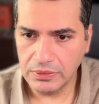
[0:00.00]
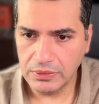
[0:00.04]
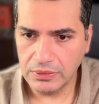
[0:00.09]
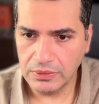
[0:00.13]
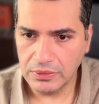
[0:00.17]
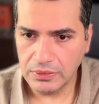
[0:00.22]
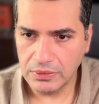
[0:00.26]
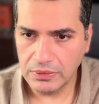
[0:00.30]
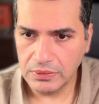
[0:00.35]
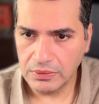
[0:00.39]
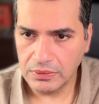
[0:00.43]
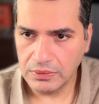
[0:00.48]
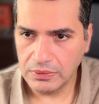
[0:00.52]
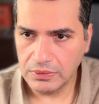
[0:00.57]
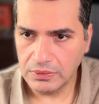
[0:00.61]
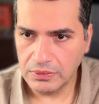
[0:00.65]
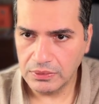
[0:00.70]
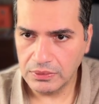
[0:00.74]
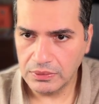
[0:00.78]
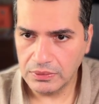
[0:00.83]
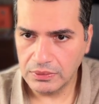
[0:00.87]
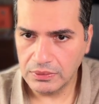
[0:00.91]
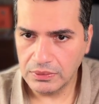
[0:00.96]

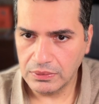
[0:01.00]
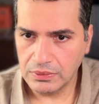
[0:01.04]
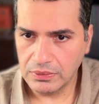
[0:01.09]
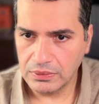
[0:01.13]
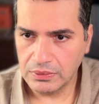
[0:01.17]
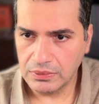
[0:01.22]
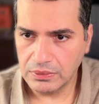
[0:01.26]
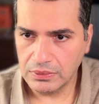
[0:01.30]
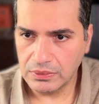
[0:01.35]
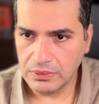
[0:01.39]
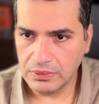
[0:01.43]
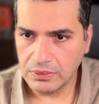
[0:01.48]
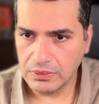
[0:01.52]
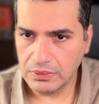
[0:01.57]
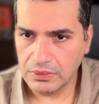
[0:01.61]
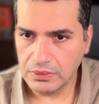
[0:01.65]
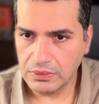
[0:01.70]
(silence)